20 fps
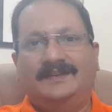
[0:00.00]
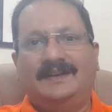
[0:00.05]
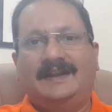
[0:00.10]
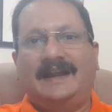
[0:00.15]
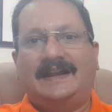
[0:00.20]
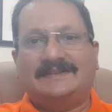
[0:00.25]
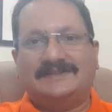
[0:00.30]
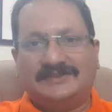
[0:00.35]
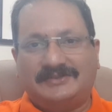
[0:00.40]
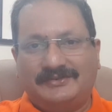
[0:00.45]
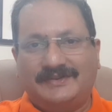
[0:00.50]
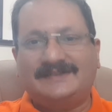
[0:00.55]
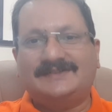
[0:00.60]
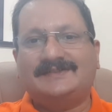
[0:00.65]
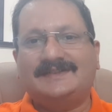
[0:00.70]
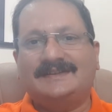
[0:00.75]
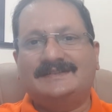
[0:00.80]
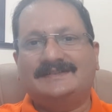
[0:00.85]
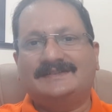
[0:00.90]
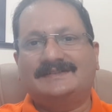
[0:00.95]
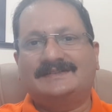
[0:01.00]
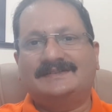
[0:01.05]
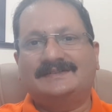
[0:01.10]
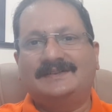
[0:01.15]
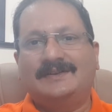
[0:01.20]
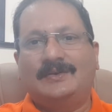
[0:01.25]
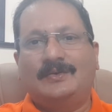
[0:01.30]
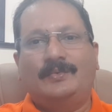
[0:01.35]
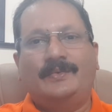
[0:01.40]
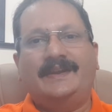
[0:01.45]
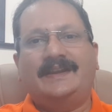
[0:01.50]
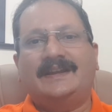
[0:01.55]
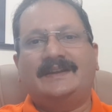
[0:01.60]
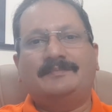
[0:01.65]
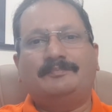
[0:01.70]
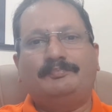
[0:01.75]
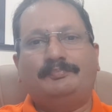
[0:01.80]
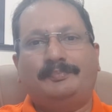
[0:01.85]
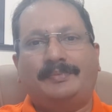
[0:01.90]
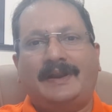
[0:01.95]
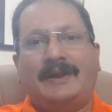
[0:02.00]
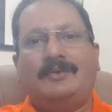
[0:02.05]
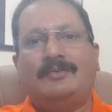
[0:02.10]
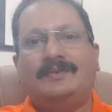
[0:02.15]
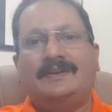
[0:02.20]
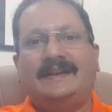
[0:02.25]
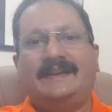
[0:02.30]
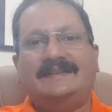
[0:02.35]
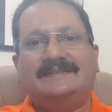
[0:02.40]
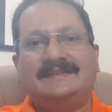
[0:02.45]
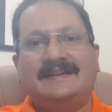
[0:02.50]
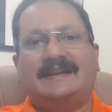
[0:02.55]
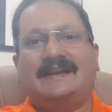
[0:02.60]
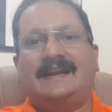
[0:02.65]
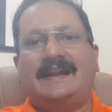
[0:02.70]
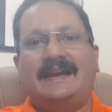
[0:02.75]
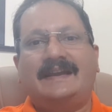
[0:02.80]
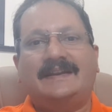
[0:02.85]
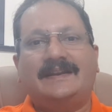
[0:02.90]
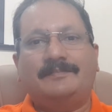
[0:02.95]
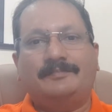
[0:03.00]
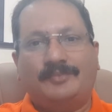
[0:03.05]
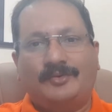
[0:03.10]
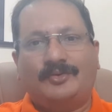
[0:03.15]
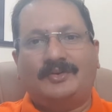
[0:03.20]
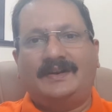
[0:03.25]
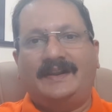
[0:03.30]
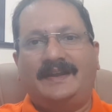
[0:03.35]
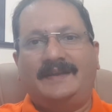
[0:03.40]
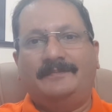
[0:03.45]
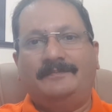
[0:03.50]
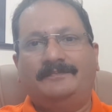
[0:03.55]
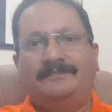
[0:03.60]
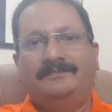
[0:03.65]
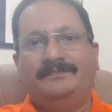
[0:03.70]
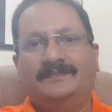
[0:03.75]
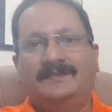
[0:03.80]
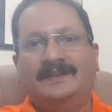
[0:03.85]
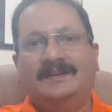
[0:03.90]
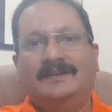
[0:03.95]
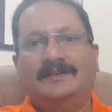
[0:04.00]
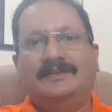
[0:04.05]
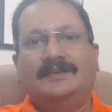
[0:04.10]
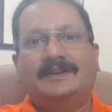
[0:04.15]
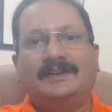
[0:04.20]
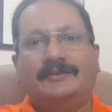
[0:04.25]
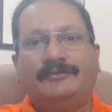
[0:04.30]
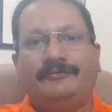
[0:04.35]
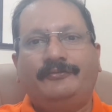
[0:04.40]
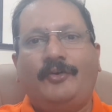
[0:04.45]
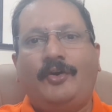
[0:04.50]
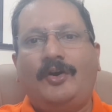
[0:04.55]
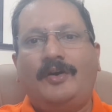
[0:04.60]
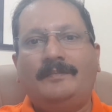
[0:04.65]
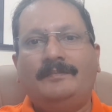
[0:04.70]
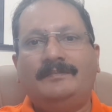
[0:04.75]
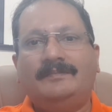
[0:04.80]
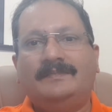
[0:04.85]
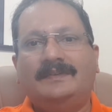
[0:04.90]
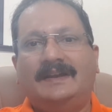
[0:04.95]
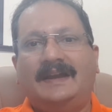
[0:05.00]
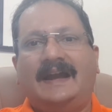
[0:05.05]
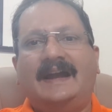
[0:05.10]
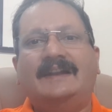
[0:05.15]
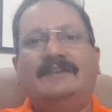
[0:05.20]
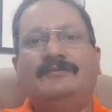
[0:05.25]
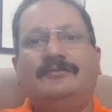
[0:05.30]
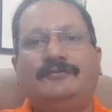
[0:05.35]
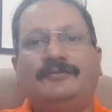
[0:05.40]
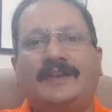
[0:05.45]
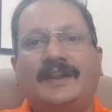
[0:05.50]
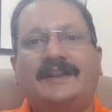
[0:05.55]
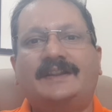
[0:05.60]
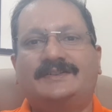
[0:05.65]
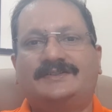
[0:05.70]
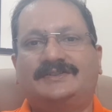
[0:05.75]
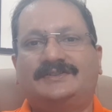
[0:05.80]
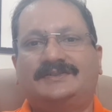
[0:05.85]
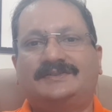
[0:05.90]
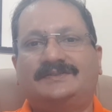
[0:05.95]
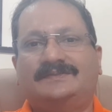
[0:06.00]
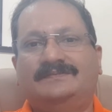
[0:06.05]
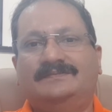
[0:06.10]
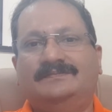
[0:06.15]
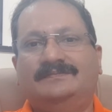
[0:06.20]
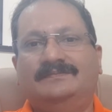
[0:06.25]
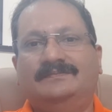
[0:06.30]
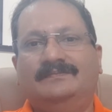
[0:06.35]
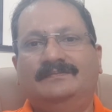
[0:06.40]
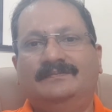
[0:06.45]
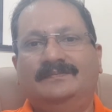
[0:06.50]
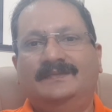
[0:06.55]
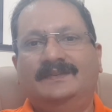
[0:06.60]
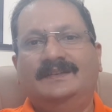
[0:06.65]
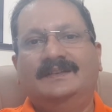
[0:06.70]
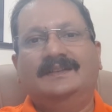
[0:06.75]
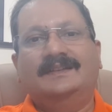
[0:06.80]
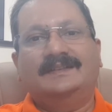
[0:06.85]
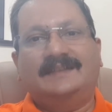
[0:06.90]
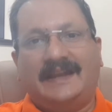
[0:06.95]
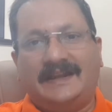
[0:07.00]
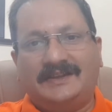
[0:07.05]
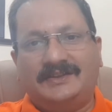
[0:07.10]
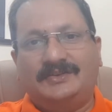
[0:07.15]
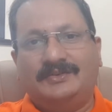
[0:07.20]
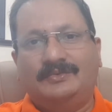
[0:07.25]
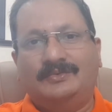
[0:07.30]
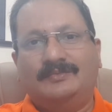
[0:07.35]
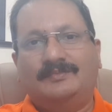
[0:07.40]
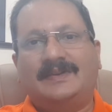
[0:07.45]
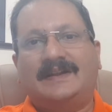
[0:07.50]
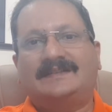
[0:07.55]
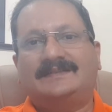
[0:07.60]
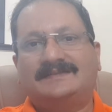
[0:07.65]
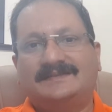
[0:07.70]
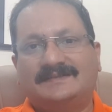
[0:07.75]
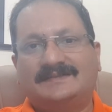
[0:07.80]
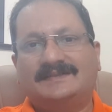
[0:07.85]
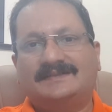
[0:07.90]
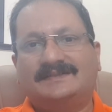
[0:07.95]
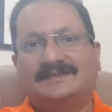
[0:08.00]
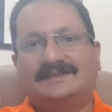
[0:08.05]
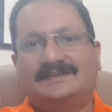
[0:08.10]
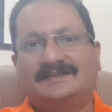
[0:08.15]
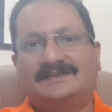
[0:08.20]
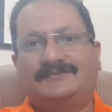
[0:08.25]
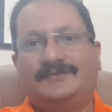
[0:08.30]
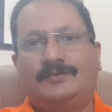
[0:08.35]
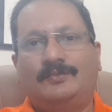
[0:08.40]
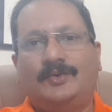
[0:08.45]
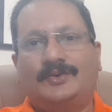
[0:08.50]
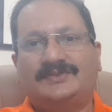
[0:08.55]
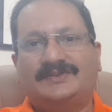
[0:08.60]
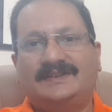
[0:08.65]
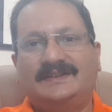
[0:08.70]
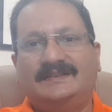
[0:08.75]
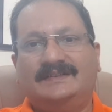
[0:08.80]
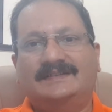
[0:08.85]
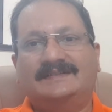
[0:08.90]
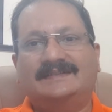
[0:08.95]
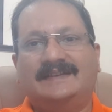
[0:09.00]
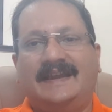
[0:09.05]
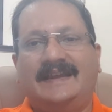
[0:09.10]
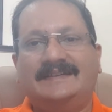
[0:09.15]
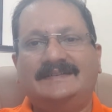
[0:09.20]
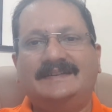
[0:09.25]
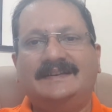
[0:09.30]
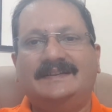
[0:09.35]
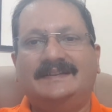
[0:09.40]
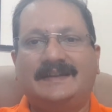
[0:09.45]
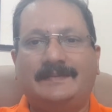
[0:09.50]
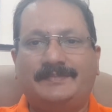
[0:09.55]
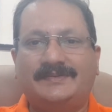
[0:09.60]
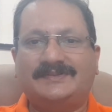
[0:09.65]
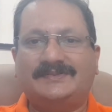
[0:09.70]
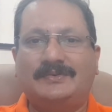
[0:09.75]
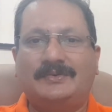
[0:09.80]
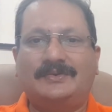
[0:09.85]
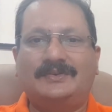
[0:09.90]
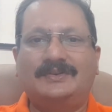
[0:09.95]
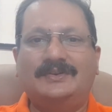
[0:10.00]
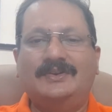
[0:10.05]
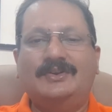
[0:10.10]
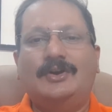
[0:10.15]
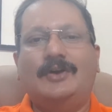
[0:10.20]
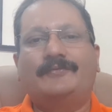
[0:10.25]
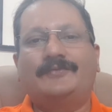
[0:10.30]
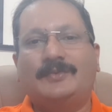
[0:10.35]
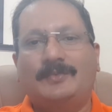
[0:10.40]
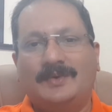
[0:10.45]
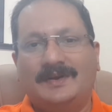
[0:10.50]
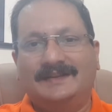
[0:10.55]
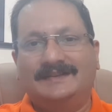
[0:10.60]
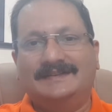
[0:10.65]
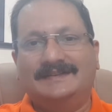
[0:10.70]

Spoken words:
As Christians, we can proudly declare and proclaim, reform and flourish. Thank you, brothers and sisters, for watching this 80th episode of The Word